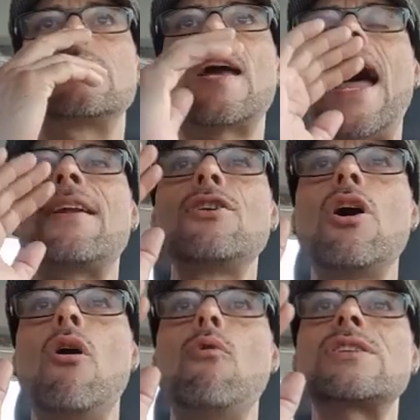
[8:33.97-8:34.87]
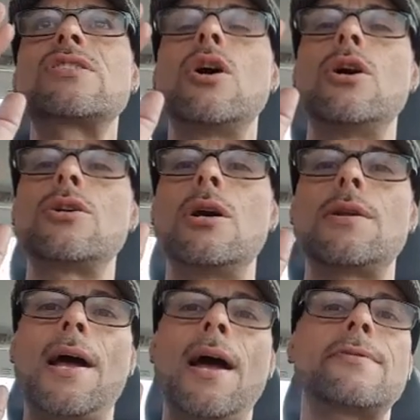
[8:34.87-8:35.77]
So I don't know what's going
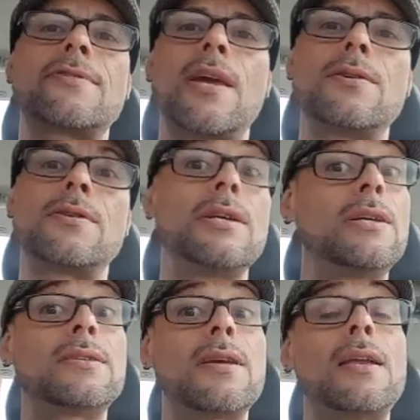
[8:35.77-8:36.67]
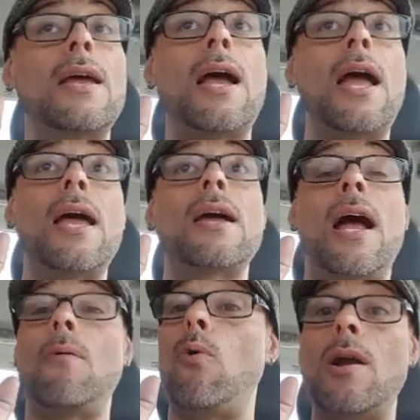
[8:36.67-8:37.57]
on. I have to tell you this, and
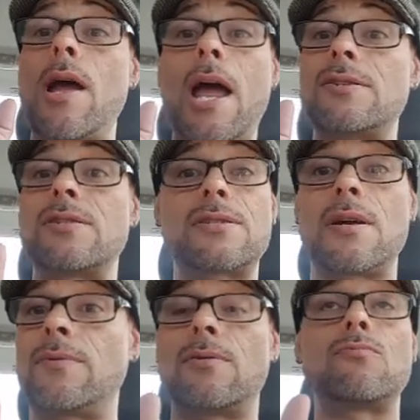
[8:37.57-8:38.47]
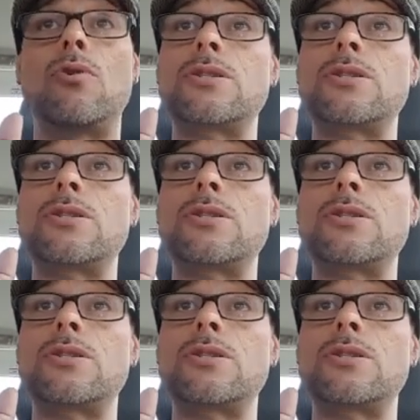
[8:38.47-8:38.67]
I want to ask you something.